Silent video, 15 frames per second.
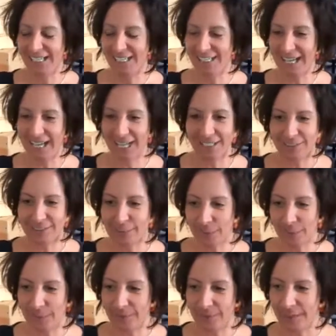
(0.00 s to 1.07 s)

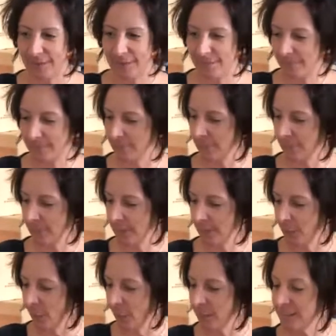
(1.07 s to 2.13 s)

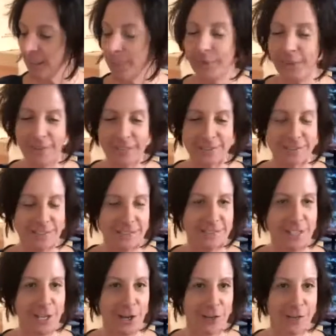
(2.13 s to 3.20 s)
and something that's this
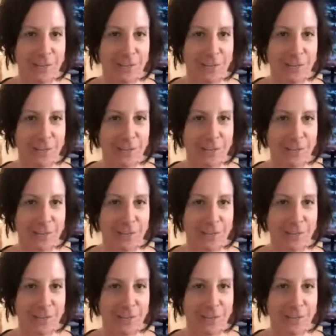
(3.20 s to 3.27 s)
young,